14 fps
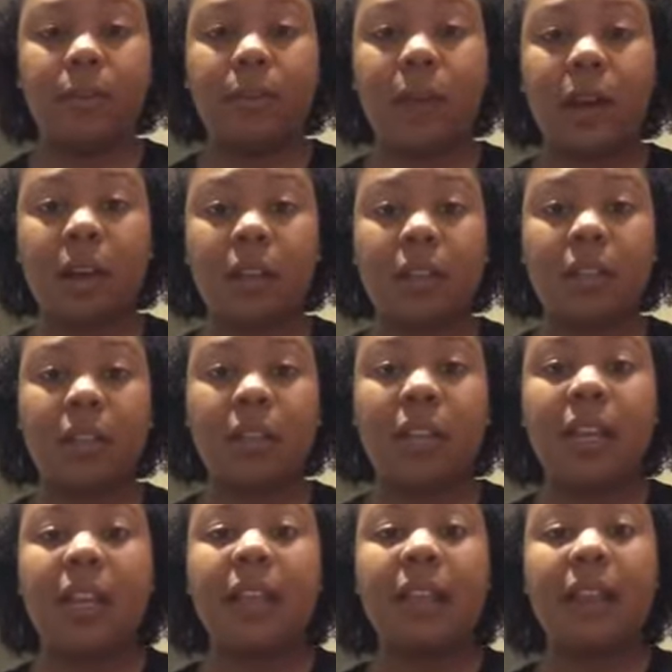products
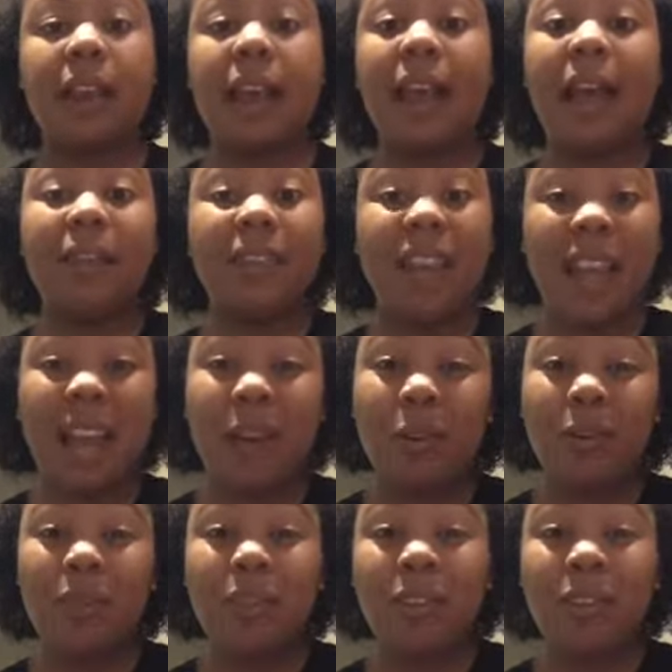that I have now,